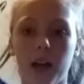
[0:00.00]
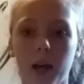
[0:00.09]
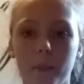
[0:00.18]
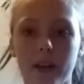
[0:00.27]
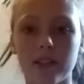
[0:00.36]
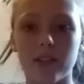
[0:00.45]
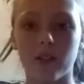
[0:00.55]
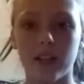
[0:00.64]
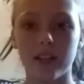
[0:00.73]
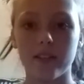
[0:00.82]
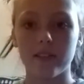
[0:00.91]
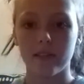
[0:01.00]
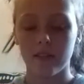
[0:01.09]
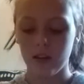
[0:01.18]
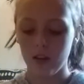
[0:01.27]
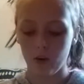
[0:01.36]
a pencil case,
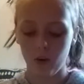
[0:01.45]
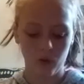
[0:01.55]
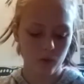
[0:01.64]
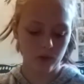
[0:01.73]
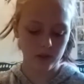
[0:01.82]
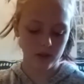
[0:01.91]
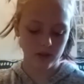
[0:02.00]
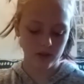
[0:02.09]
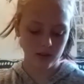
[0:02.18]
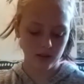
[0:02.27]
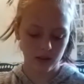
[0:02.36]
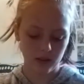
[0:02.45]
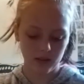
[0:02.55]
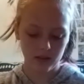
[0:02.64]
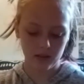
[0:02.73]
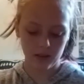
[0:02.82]
which
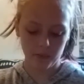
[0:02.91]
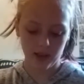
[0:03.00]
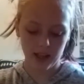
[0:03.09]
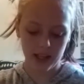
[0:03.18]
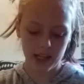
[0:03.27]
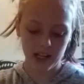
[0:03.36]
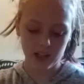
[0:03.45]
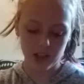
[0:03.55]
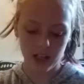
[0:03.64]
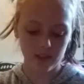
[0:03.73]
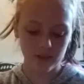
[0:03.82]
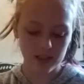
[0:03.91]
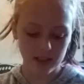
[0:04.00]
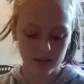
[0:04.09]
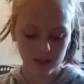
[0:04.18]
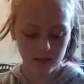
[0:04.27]
I'm glad I actually have
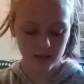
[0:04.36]
this year,